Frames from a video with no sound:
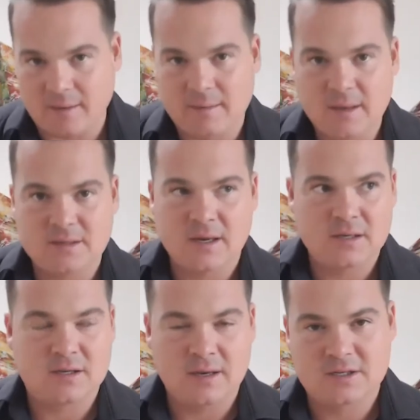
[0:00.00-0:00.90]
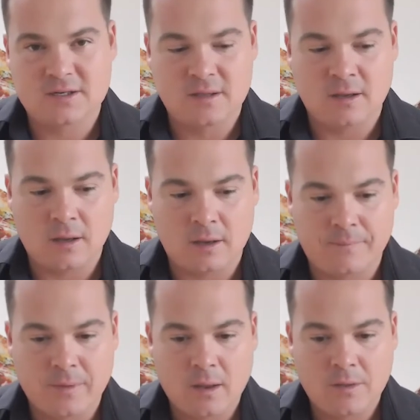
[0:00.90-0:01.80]
is
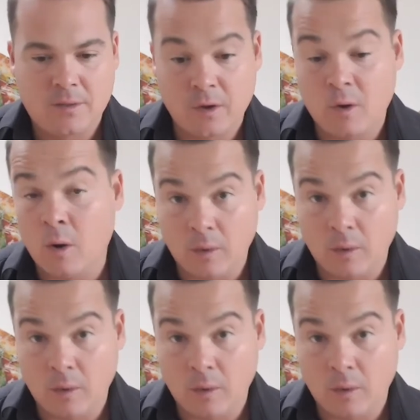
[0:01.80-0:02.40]
the goal.